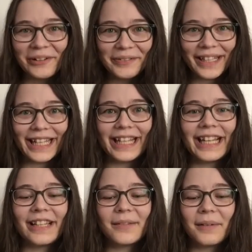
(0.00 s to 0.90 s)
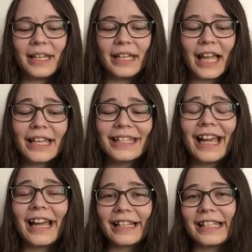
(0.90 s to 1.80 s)
funny is when
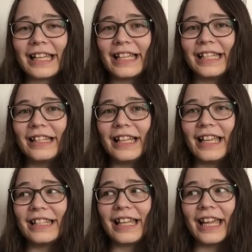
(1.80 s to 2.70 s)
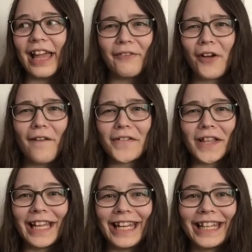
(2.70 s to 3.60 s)
Nesta accidentally is like, F off,
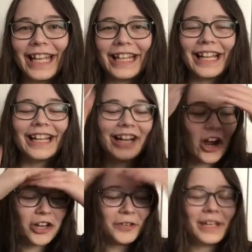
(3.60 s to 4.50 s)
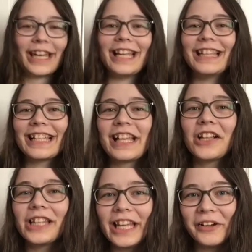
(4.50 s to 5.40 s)
Elaine. Like, are you kidding? That's
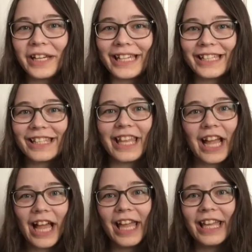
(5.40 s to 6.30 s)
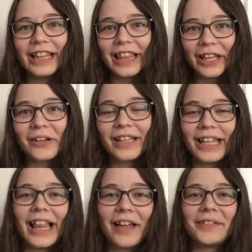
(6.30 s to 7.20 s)
hilarious. Like, I
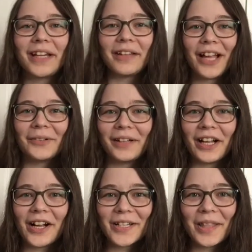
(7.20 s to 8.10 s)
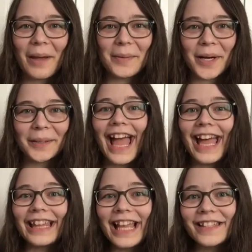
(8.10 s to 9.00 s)
literally laughed out loud when I got to that part.
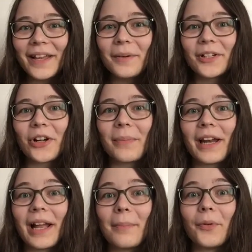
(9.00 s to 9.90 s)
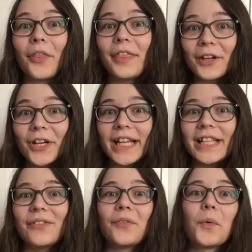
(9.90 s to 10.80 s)
And lastly, I want to talk about a couple of
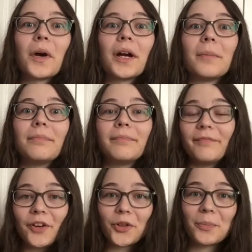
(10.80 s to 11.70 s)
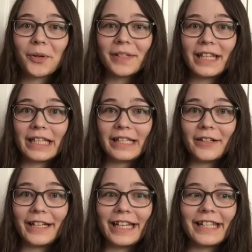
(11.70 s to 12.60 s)
theories for further books in the
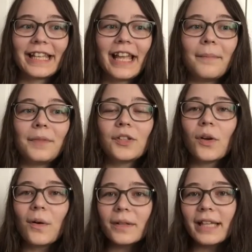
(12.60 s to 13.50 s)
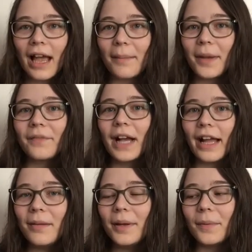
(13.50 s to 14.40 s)
series. This whole time, I've
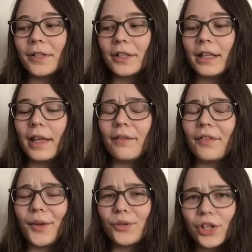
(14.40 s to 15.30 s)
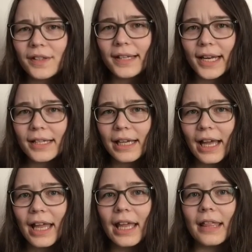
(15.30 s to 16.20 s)
kind of been wondering like if Lucien's gonna
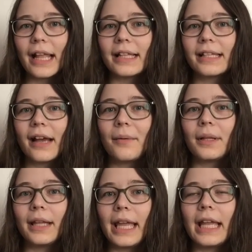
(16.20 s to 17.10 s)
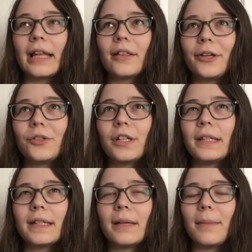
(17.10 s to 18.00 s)
die, and that's how Elaine and
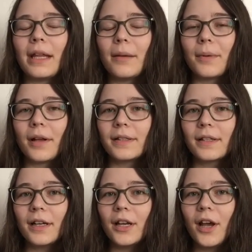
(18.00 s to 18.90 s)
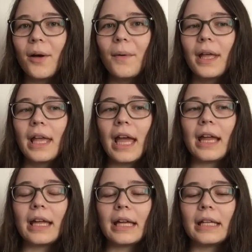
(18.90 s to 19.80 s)
Lucien's like mating bond's gonna go.
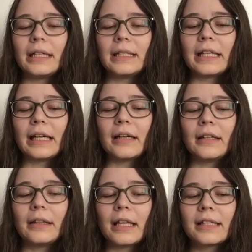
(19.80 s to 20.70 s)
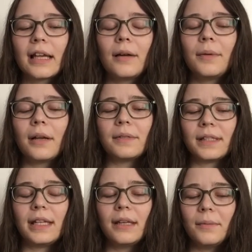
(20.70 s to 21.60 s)
And that's kind of what I was
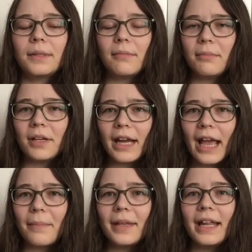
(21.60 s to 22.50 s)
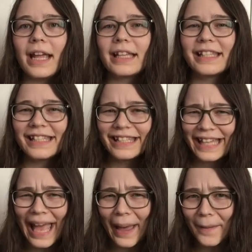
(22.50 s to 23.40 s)
thinking was maybe gonna happen,
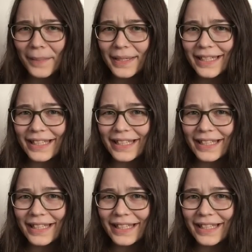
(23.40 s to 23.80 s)
except